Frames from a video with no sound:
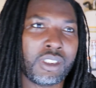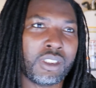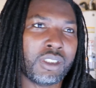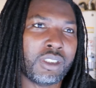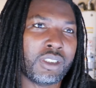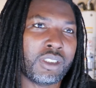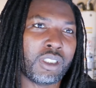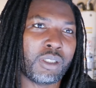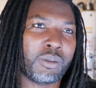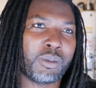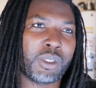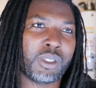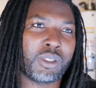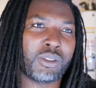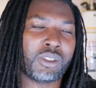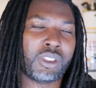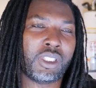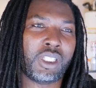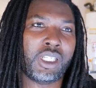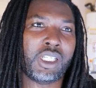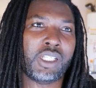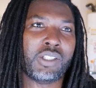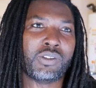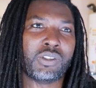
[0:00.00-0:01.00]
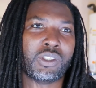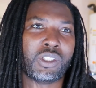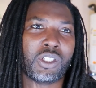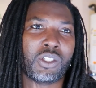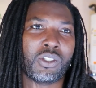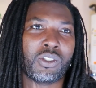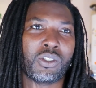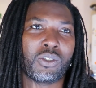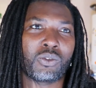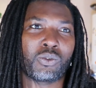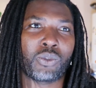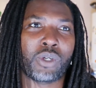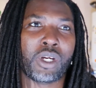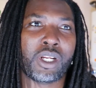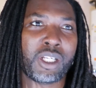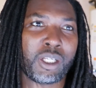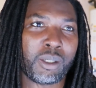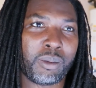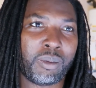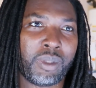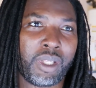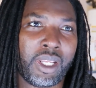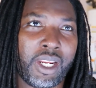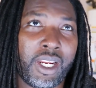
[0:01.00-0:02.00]
some of those kids would go and run
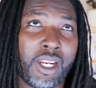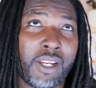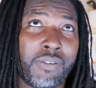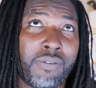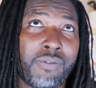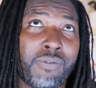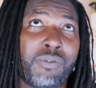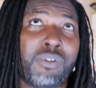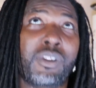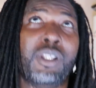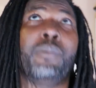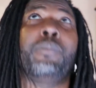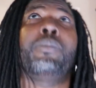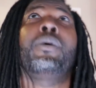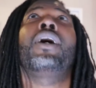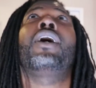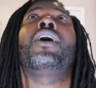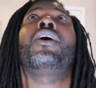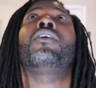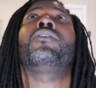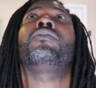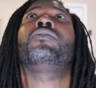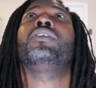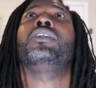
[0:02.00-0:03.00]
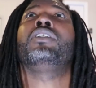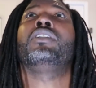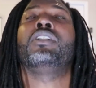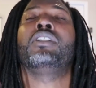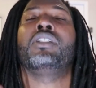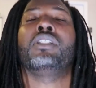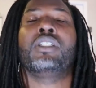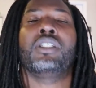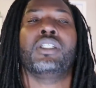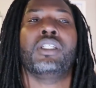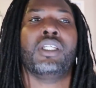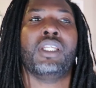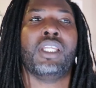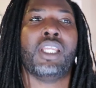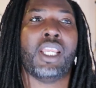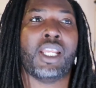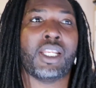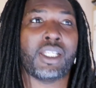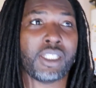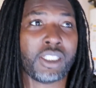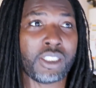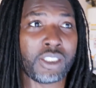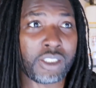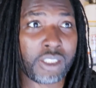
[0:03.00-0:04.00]
up there and flip off,
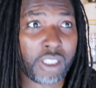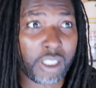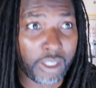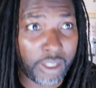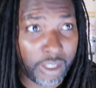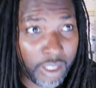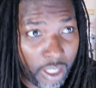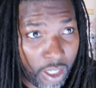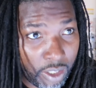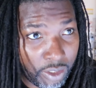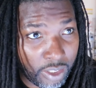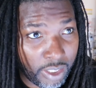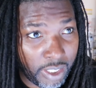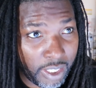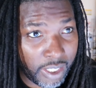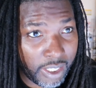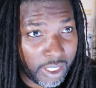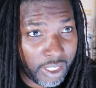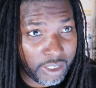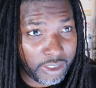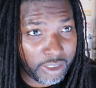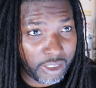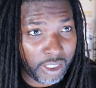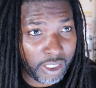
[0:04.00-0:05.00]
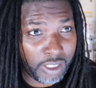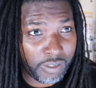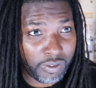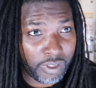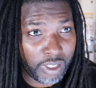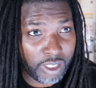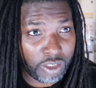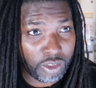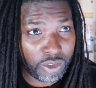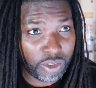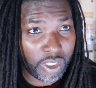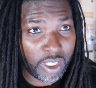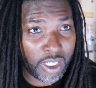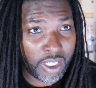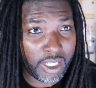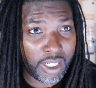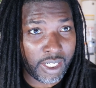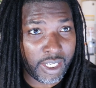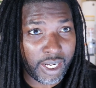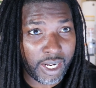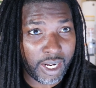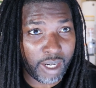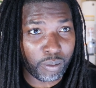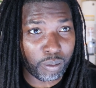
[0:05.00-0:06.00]
and just the thought of that, I said, if I tried
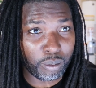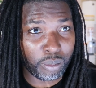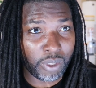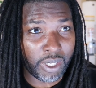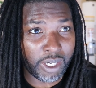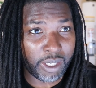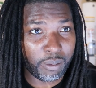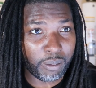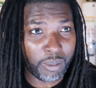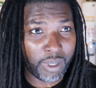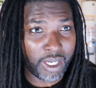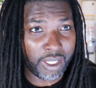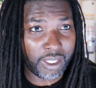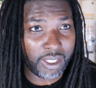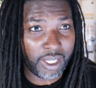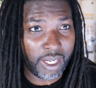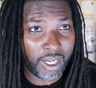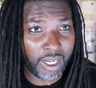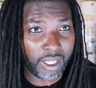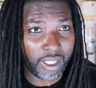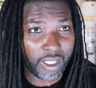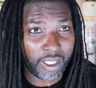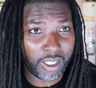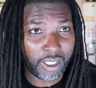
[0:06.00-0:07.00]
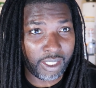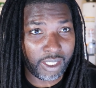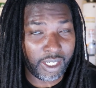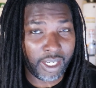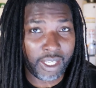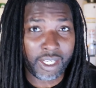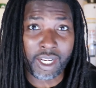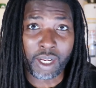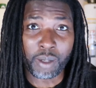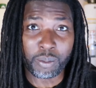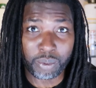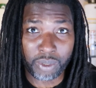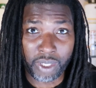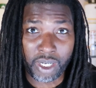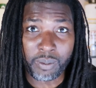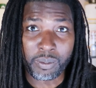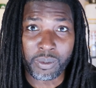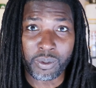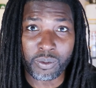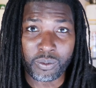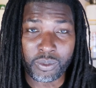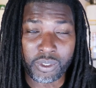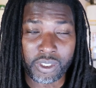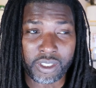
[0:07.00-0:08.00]
that, I'd break my neck, and I
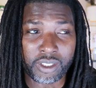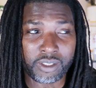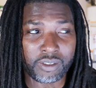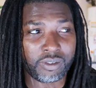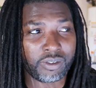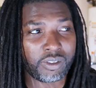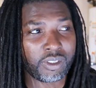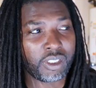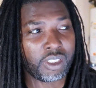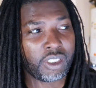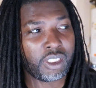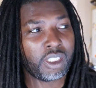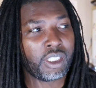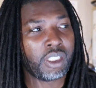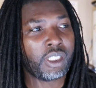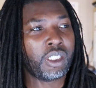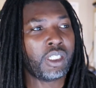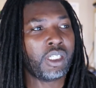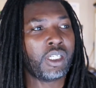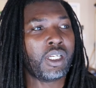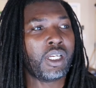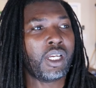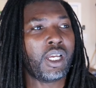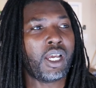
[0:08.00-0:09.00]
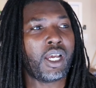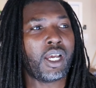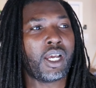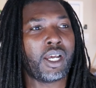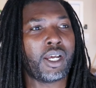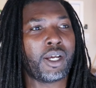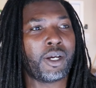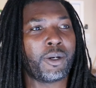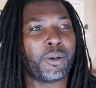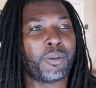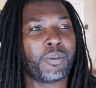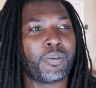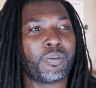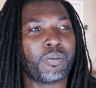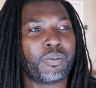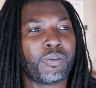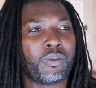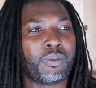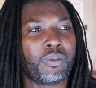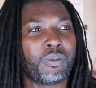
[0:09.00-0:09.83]
probably would have.